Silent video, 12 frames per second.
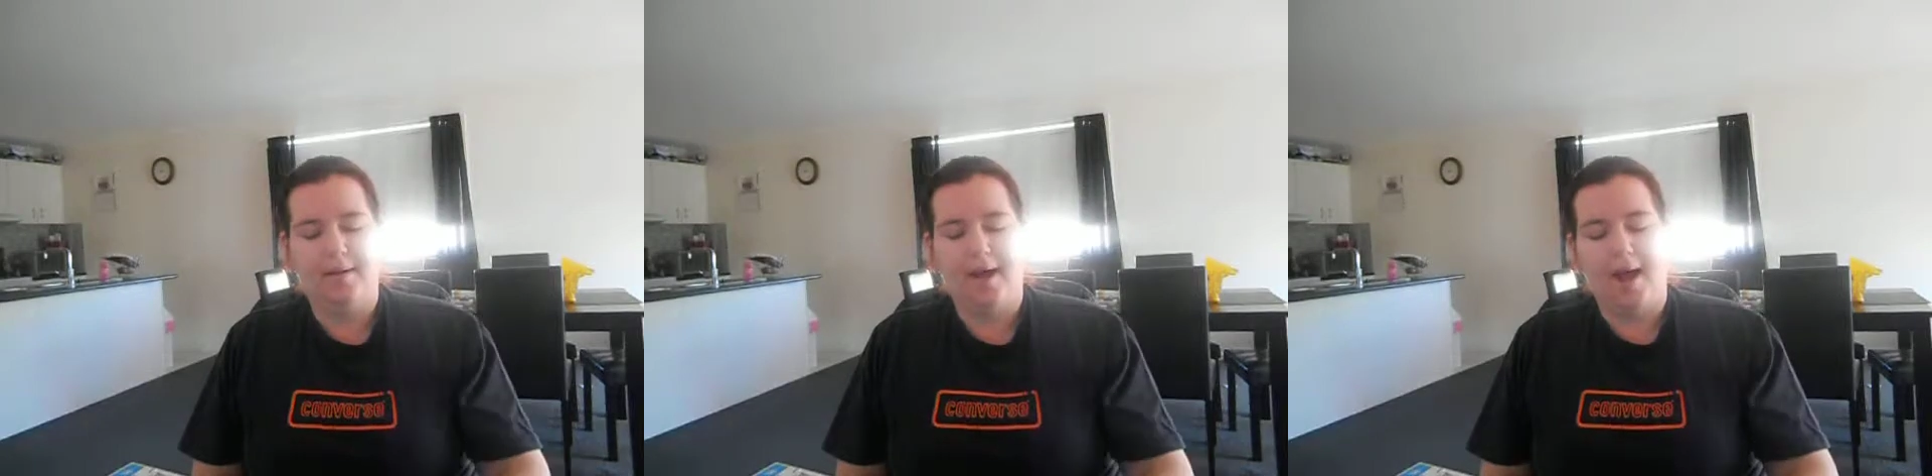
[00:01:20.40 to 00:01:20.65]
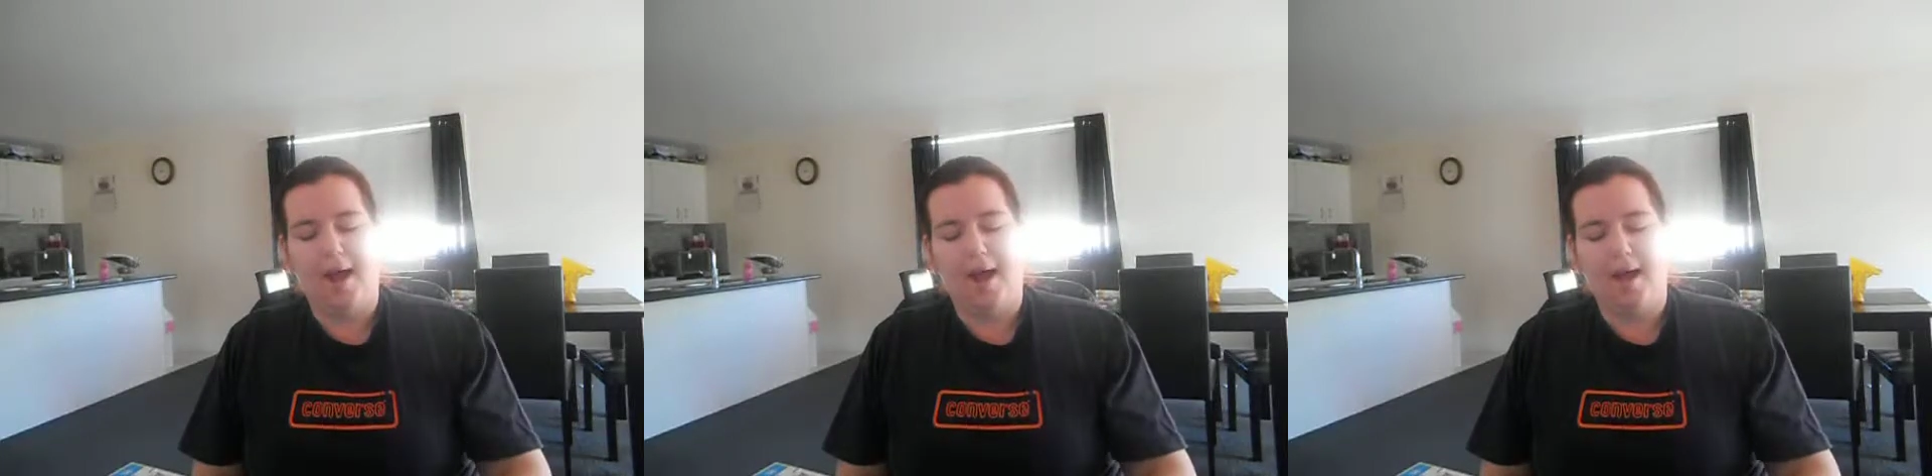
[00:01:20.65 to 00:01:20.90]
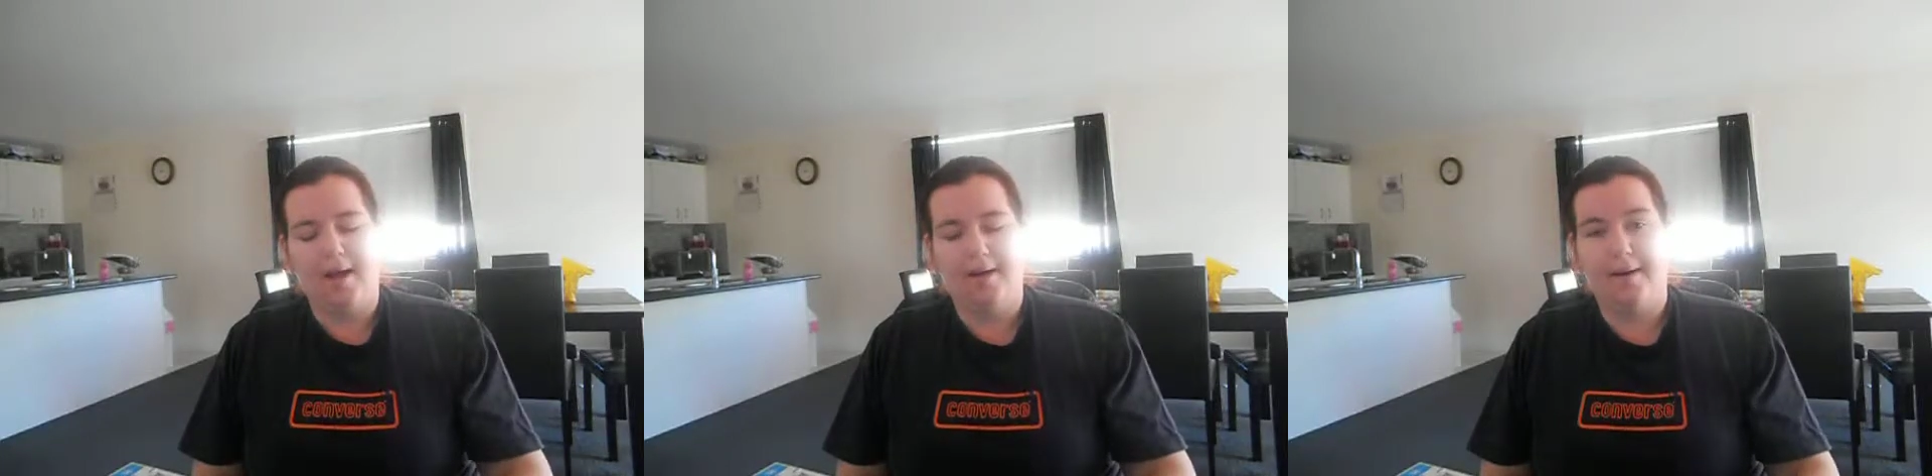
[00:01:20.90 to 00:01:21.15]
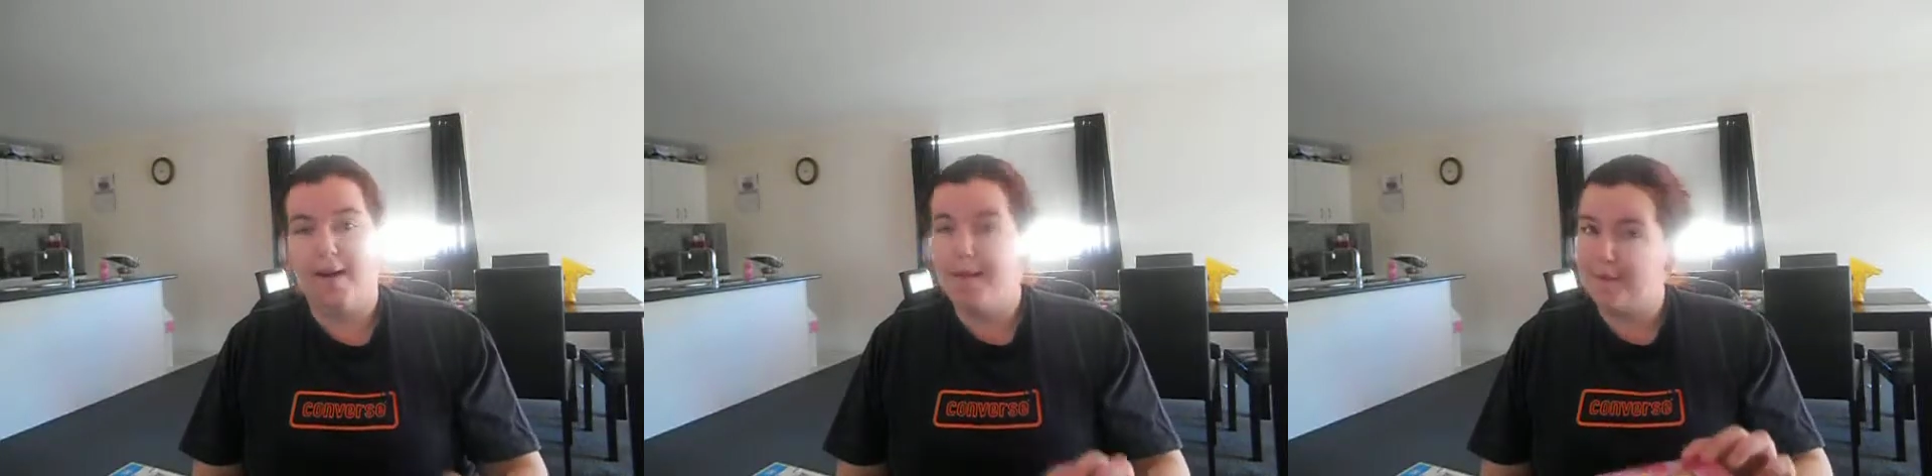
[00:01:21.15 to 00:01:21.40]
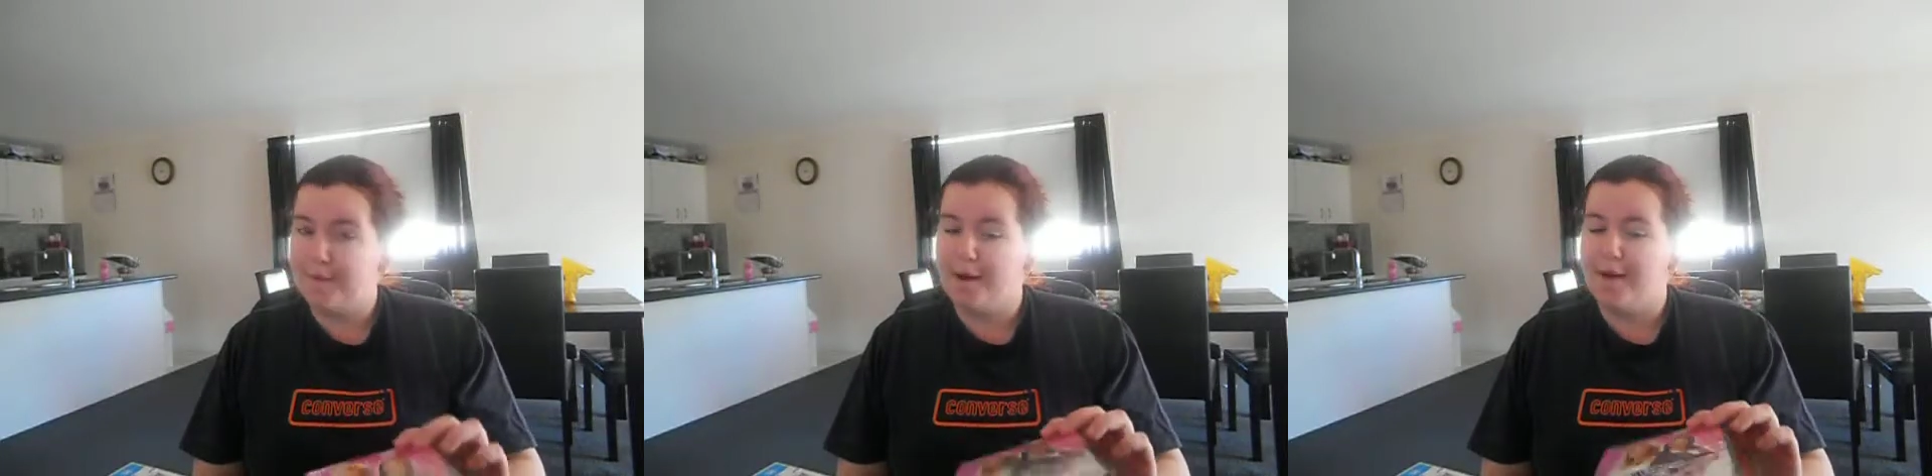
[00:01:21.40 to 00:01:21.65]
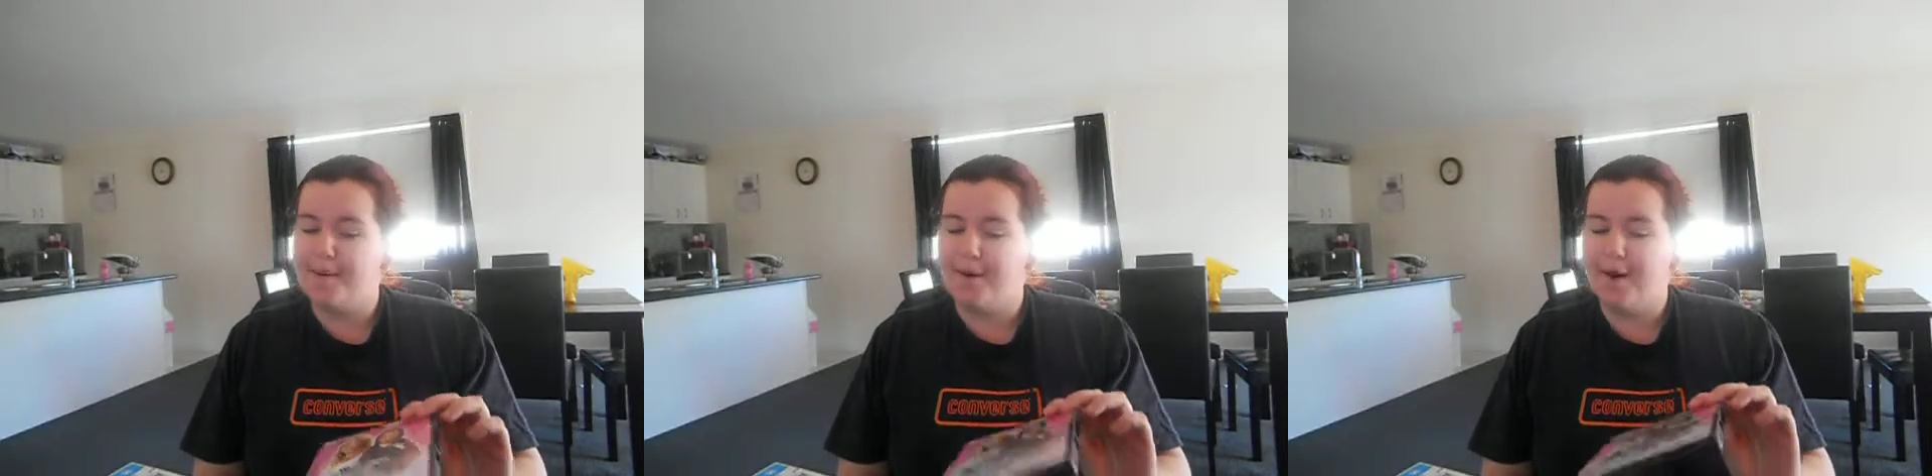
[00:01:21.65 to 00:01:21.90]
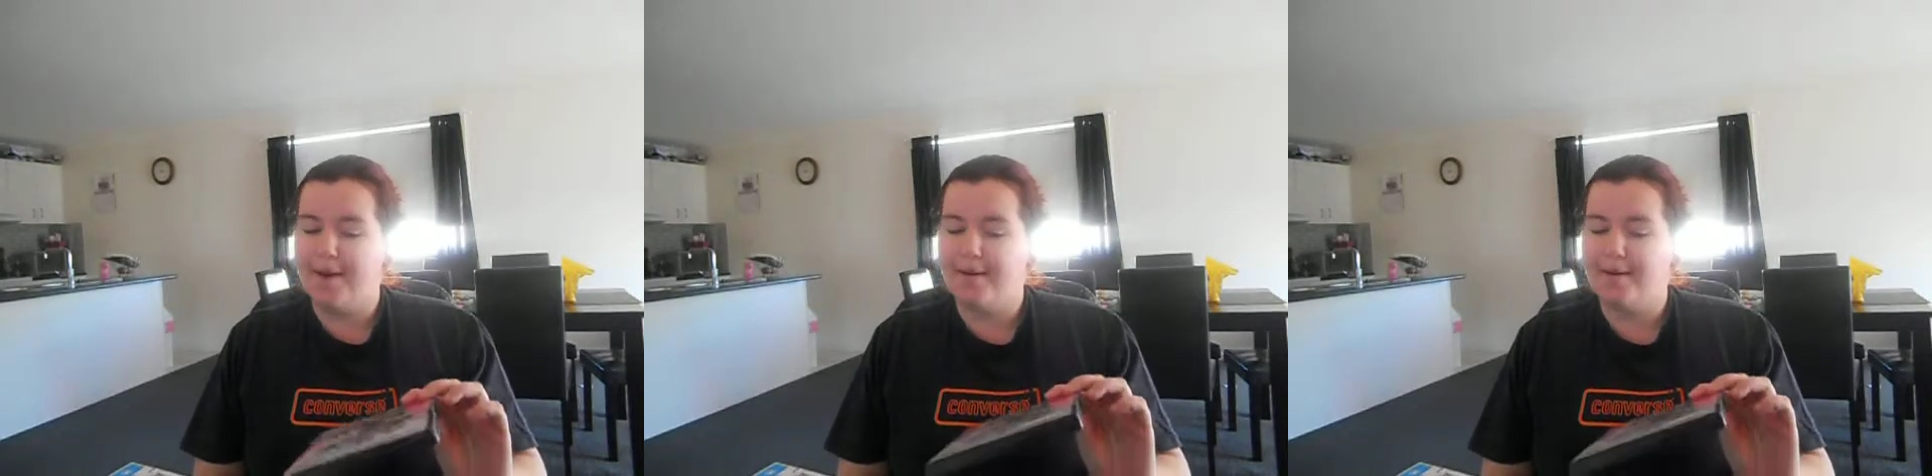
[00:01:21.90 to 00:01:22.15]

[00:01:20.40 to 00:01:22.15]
Another blind buy.